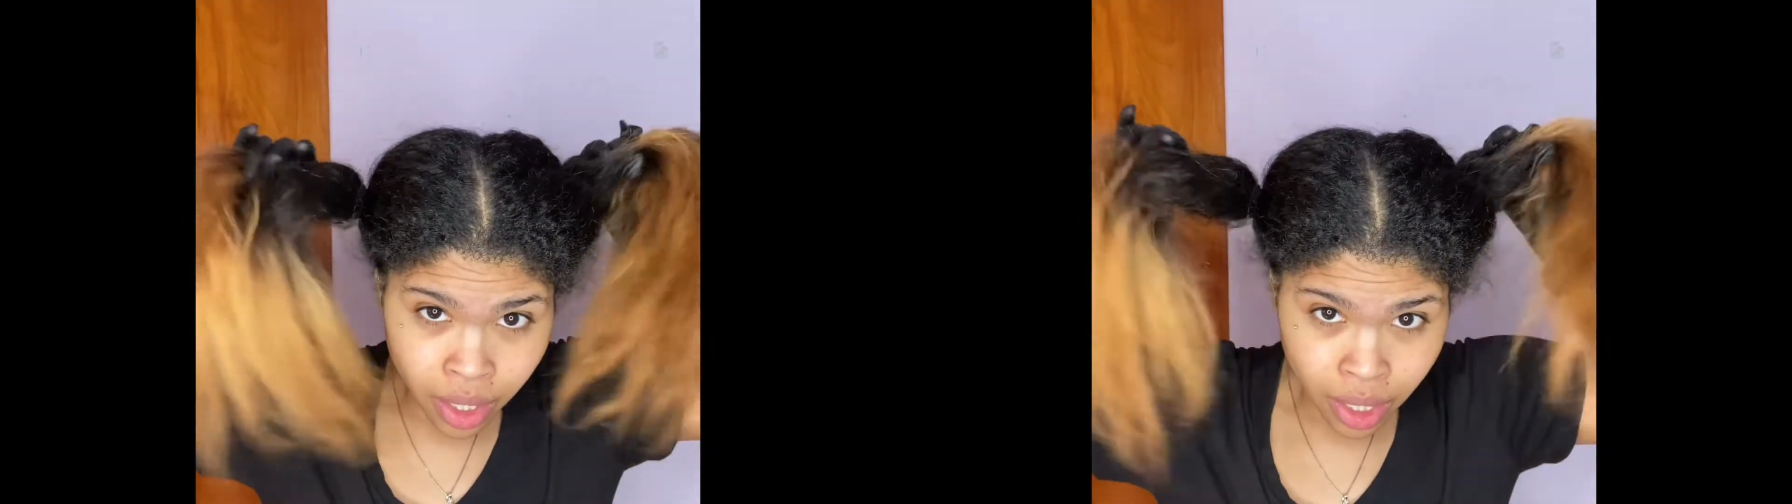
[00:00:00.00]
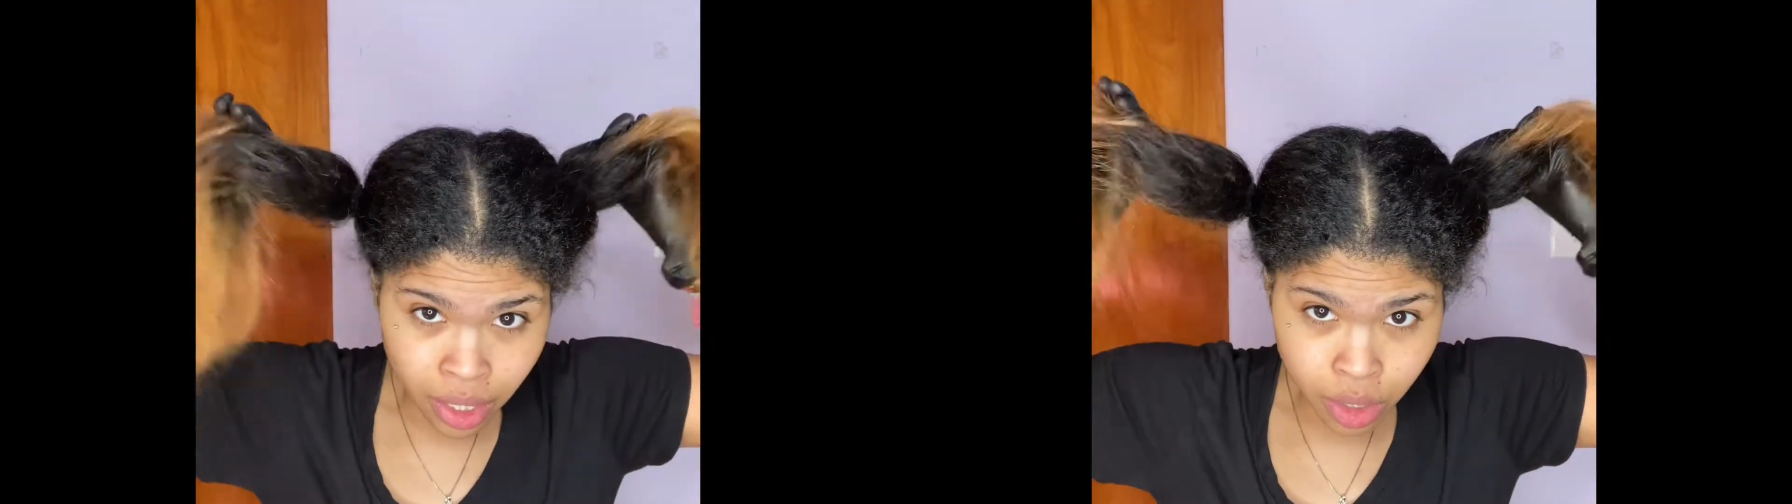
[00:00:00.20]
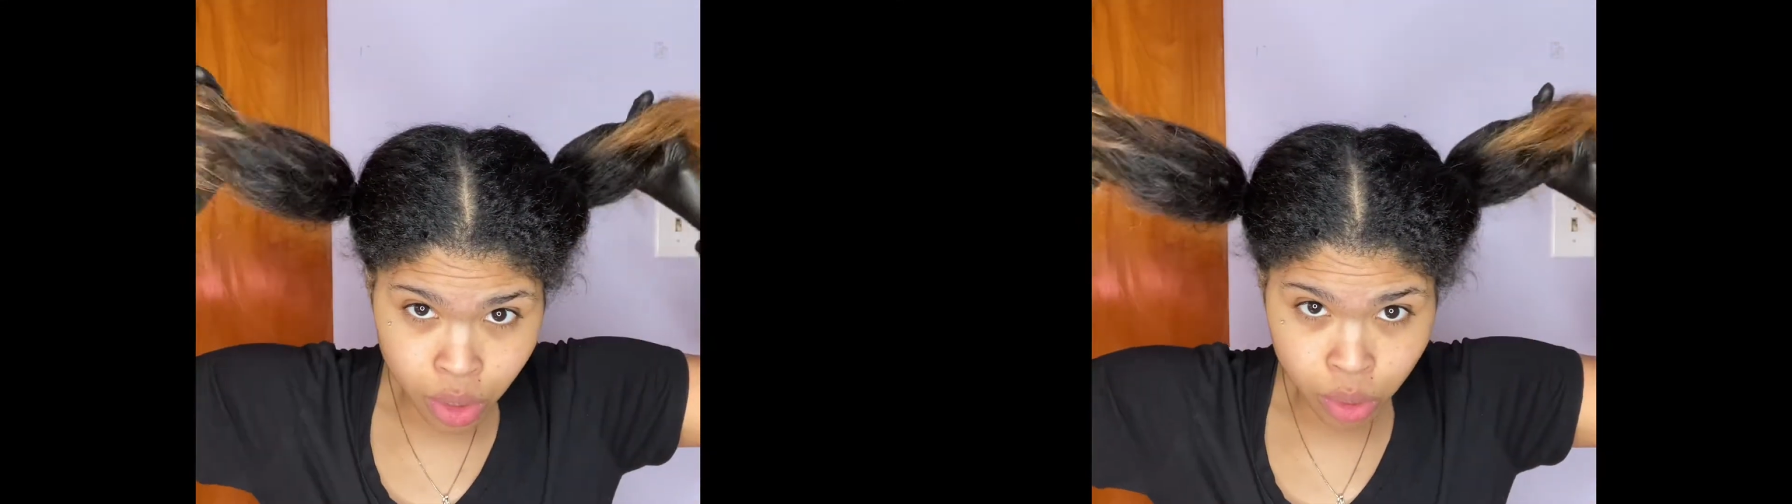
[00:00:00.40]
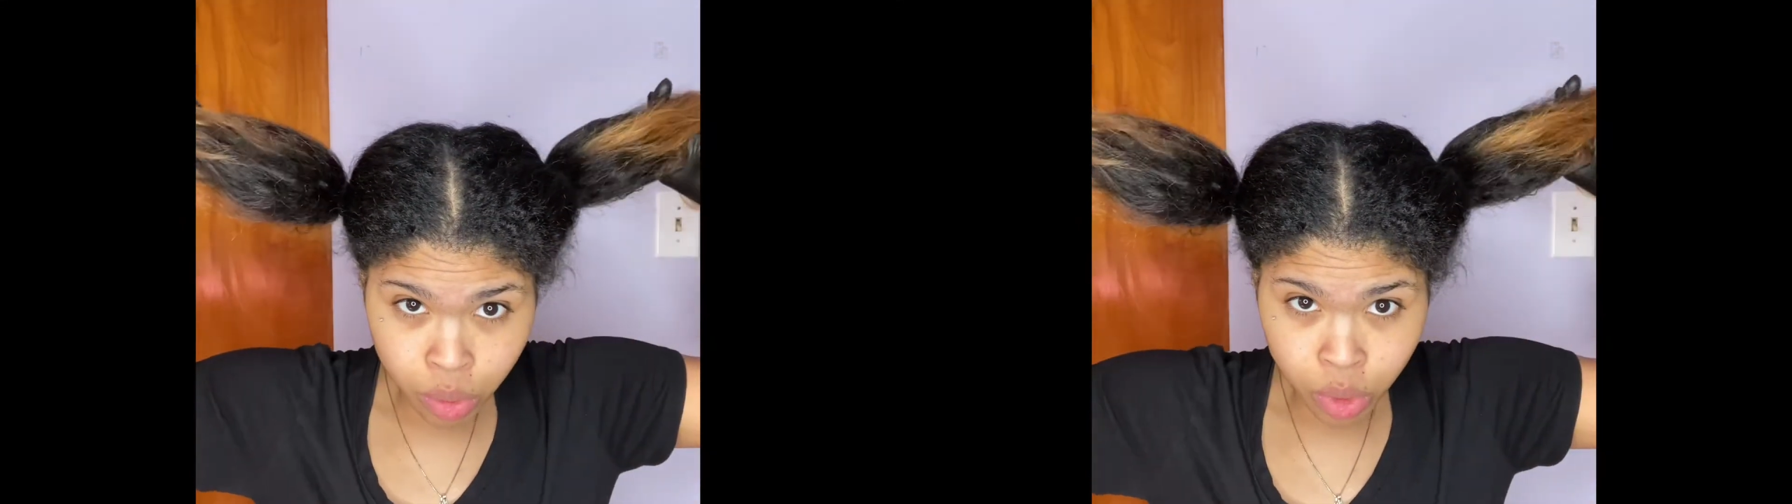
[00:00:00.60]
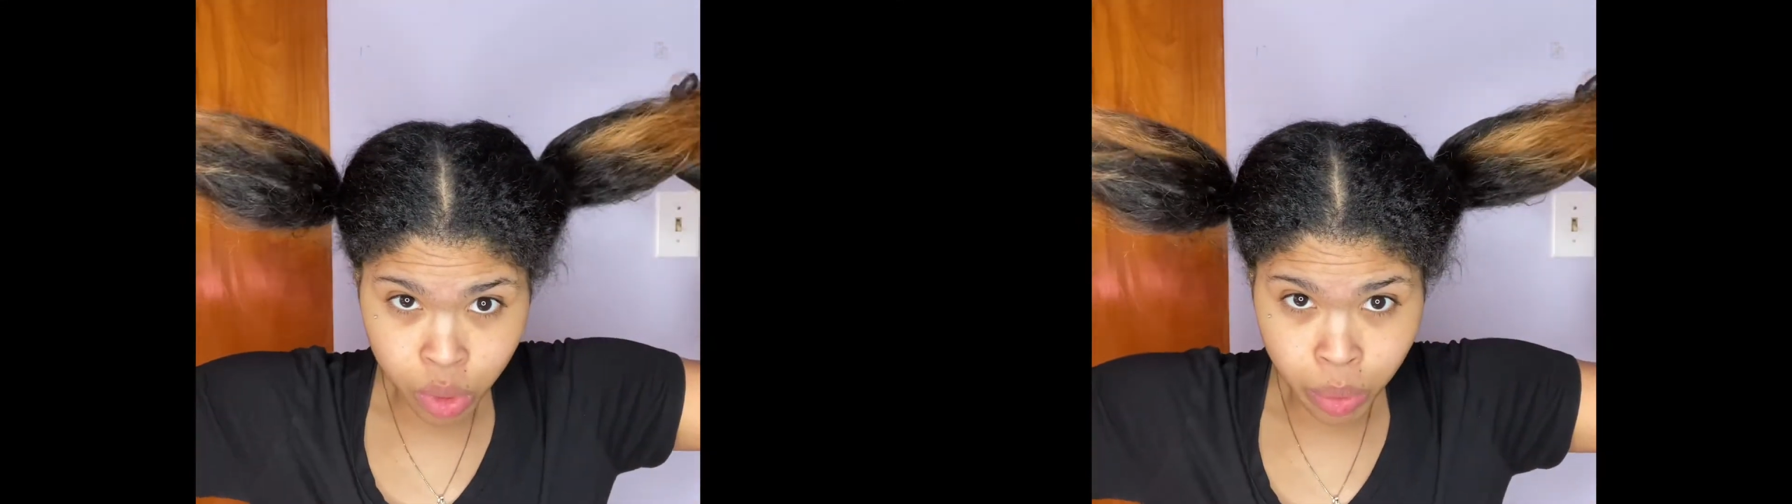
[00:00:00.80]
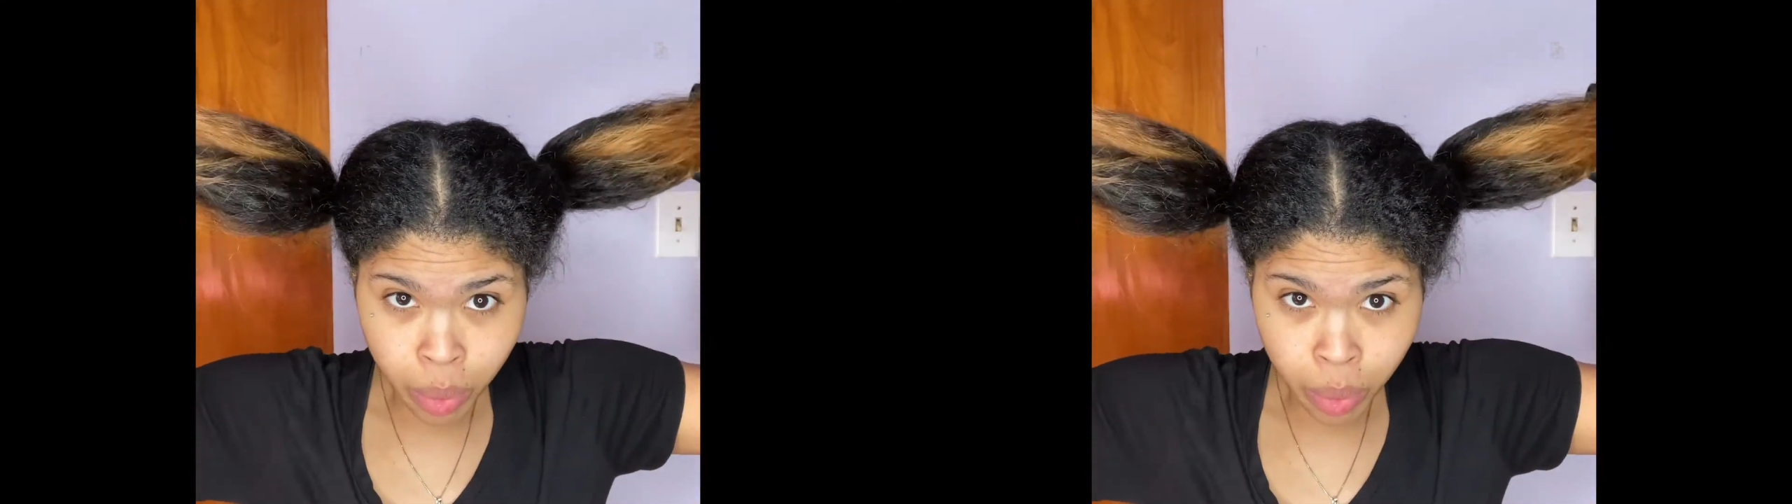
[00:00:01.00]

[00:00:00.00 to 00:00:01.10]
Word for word: into two